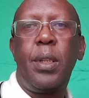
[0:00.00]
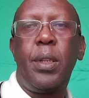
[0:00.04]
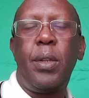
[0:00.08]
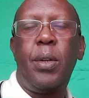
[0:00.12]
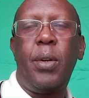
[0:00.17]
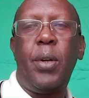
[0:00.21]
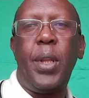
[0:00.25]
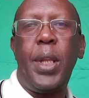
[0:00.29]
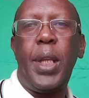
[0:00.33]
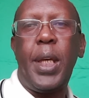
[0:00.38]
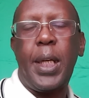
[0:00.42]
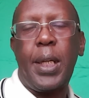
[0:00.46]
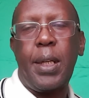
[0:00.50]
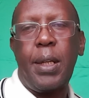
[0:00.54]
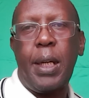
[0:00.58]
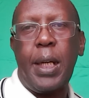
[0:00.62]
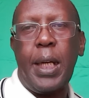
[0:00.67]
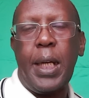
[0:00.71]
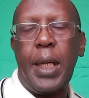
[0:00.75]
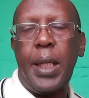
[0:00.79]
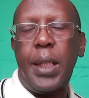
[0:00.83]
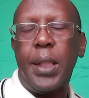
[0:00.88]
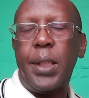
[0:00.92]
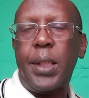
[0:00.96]
on their
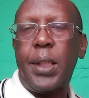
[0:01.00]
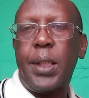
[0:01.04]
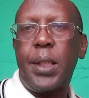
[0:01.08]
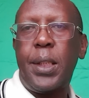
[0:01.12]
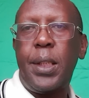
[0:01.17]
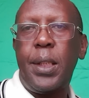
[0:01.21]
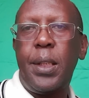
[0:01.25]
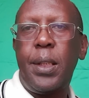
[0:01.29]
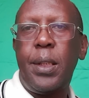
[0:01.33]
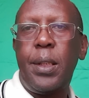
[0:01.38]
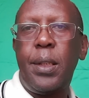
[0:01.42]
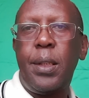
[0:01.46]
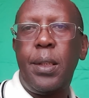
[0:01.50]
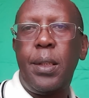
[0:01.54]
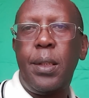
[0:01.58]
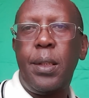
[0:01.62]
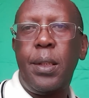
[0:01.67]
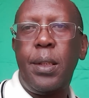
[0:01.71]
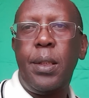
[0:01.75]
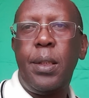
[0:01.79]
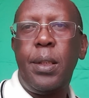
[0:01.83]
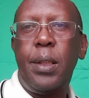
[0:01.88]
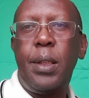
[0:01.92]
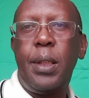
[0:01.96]
client.
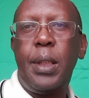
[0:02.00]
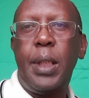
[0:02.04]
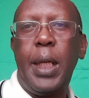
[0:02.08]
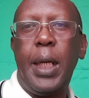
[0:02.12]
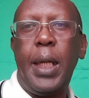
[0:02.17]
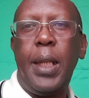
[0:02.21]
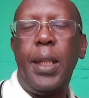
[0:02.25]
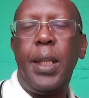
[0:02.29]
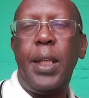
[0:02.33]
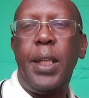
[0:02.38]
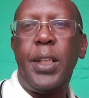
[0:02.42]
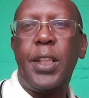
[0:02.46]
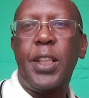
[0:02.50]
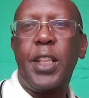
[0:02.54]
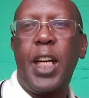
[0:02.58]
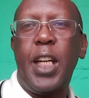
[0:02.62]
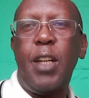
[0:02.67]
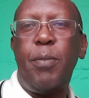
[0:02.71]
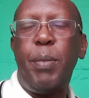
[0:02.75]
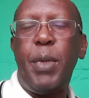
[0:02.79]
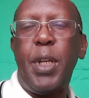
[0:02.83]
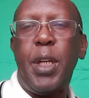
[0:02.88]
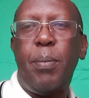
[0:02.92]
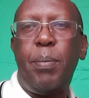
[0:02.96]
And this
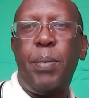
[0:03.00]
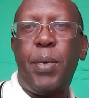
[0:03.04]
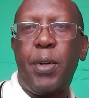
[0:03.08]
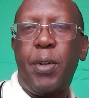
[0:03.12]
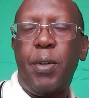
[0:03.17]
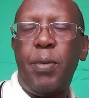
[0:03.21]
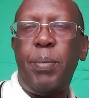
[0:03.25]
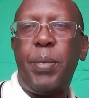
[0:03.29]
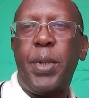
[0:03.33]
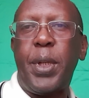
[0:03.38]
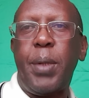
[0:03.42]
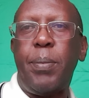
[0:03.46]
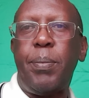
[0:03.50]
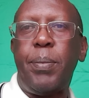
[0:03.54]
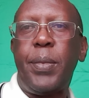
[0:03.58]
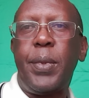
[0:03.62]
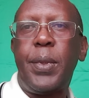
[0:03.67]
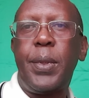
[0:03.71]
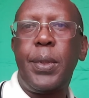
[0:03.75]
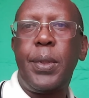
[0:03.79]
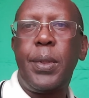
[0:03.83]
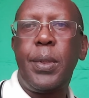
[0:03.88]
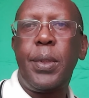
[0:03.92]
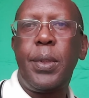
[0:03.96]
can be a problem.
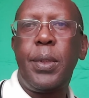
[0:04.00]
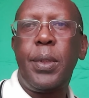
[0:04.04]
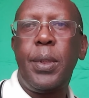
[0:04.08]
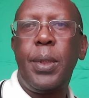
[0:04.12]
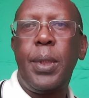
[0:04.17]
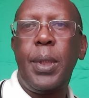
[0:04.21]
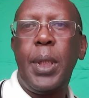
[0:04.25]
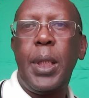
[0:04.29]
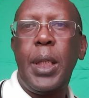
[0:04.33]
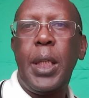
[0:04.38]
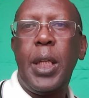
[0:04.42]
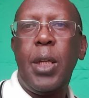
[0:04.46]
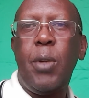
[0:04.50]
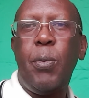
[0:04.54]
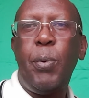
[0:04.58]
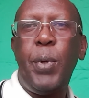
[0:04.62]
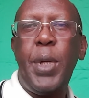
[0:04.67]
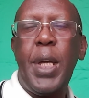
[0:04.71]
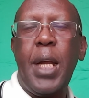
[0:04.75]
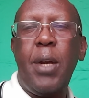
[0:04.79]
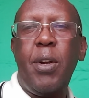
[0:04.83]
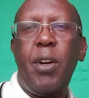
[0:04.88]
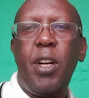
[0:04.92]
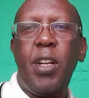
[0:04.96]

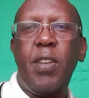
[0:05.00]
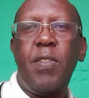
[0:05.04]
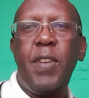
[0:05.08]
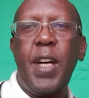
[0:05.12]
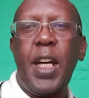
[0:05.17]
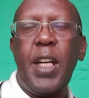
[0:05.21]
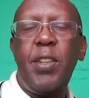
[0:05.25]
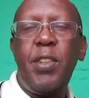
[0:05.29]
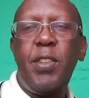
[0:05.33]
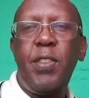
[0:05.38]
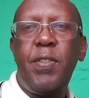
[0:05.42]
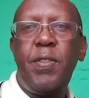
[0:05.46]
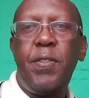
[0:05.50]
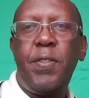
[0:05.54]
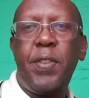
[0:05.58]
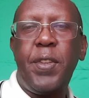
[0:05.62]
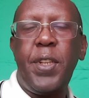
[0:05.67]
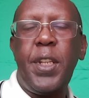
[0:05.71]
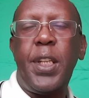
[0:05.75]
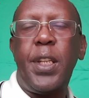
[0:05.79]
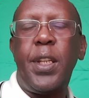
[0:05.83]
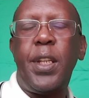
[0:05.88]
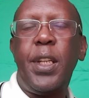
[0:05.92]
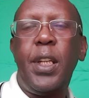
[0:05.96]
We are not value
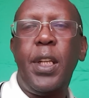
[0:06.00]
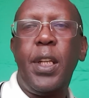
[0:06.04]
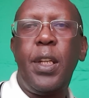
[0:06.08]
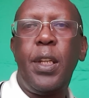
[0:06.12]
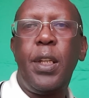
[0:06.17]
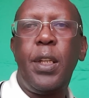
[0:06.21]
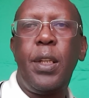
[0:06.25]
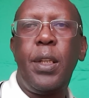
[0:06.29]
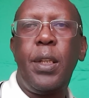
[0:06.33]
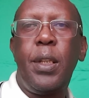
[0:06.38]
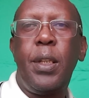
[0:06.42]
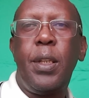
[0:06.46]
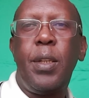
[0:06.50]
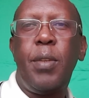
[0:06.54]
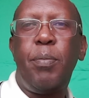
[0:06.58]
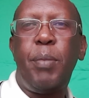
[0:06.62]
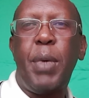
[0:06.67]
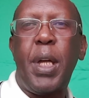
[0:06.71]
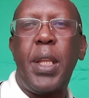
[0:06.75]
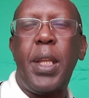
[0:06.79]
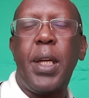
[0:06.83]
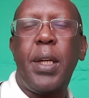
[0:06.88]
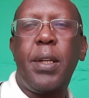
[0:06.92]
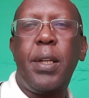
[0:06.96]
free,
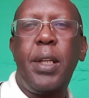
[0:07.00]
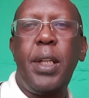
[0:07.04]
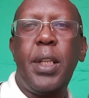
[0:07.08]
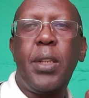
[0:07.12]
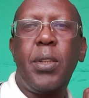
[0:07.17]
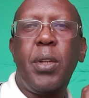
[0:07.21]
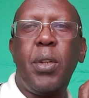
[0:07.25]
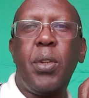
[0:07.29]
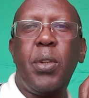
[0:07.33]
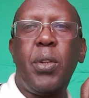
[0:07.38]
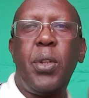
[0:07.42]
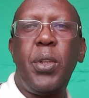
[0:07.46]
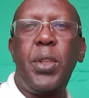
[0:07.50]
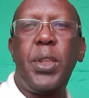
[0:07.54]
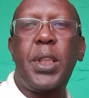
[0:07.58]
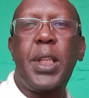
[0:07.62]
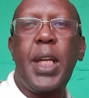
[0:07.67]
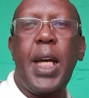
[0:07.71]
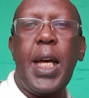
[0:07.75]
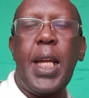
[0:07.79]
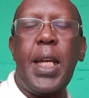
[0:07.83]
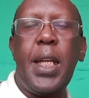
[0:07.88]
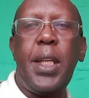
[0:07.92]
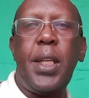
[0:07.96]
but the critical
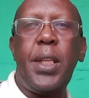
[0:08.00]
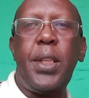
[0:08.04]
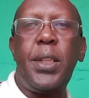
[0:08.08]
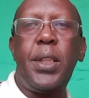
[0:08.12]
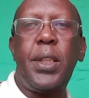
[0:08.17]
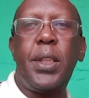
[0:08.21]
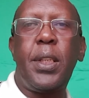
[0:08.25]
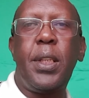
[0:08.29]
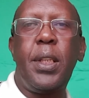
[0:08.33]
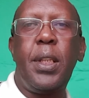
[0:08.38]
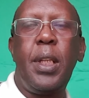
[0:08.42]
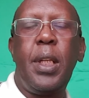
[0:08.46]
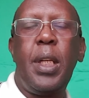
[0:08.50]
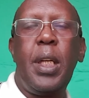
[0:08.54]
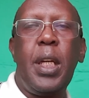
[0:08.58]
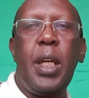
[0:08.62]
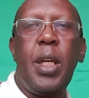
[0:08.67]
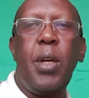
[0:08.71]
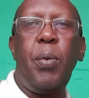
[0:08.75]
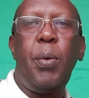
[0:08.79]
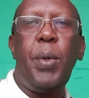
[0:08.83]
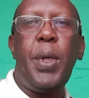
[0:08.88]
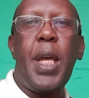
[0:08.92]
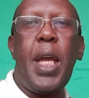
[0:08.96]
concern is
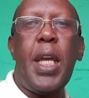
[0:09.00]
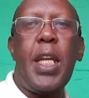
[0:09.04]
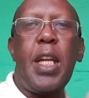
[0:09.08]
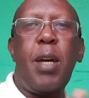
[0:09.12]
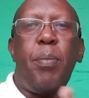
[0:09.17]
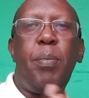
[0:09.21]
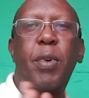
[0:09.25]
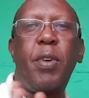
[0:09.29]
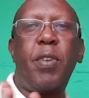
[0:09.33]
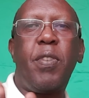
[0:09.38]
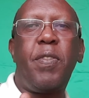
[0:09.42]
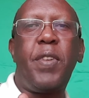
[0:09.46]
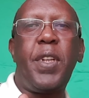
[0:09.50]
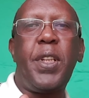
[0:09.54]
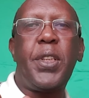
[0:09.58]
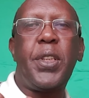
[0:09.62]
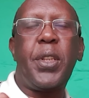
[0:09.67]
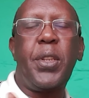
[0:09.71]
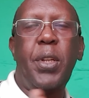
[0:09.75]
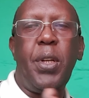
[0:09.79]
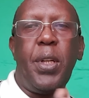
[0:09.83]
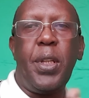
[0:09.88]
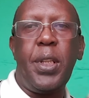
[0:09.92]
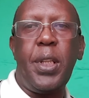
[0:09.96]
we are in a
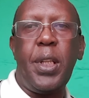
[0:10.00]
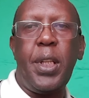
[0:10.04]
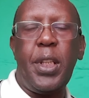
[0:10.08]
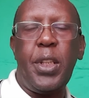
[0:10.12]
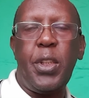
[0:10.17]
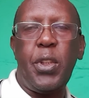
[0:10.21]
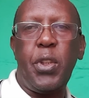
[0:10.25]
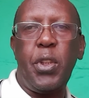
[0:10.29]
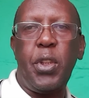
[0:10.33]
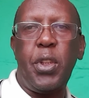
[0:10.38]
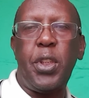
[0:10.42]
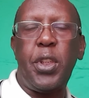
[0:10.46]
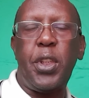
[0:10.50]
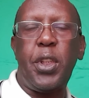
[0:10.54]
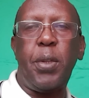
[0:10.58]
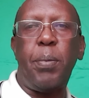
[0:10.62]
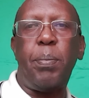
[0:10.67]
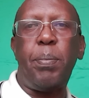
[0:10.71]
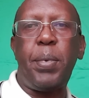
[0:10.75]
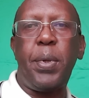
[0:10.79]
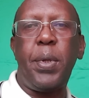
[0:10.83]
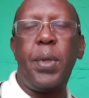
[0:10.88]
professional relationship.